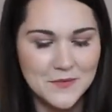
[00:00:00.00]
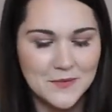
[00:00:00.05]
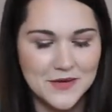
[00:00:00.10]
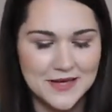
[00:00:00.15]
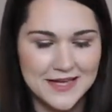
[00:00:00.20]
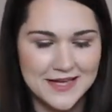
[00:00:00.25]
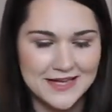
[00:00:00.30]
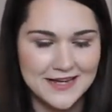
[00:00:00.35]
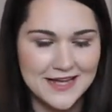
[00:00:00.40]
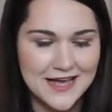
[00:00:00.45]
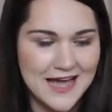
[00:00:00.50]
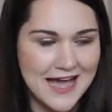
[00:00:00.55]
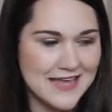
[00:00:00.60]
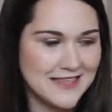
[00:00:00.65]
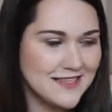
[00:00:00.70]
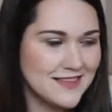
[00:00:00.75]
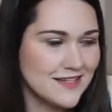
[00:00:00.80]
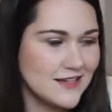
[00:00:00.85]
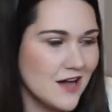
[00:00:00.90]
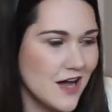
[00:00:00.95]
But I
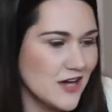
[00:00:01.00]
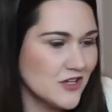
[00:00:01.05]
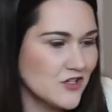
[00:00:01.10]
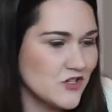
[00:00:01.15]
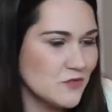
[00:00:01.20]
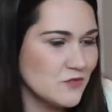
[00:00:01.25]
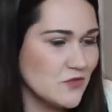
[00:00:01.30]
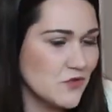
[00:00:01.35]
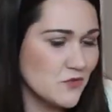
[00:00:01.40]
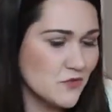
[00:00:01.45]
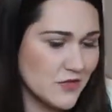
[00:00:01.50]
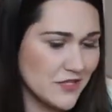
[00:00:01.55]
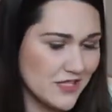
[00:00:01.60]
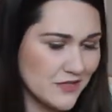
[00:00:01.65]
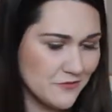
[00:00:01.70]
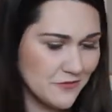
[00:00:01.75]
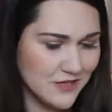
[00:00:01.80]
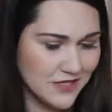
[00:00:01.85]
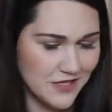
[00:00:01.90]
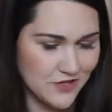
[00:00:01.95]
think the costumes are
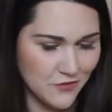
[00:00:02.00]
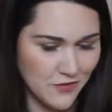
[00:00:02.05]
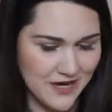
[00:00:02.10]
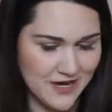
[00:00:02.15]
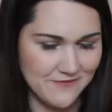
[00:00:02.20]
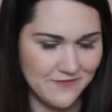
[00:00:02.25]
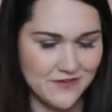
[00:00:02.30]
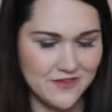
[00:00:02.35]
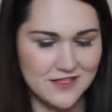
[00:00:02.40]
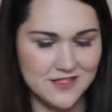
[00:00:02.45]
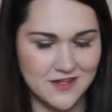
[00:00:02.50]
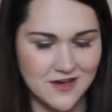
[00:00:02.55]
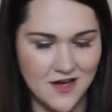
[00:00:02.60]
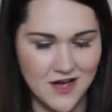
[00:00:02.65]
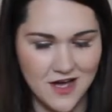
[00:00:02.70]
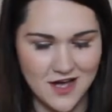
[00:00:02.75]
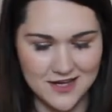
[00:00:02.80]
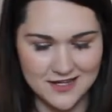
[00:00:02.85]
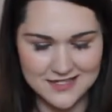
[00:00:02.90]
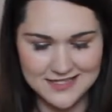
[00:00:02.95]
really, really great for the
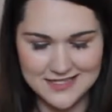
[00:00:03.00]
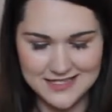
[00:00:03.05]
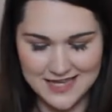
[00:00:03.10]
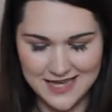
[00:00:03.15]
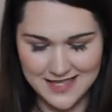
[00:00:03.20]
dogs.